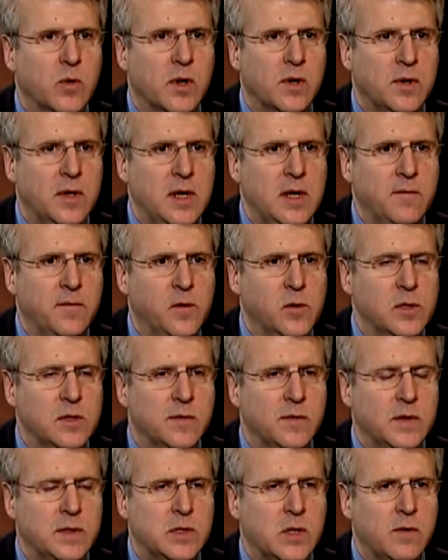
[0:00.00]
were under the influence
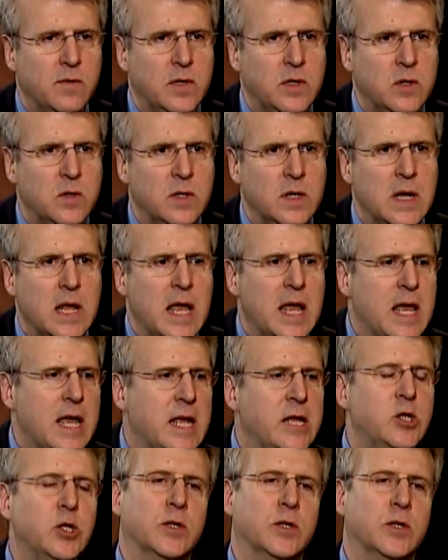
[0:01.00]
of the Soviet Union, it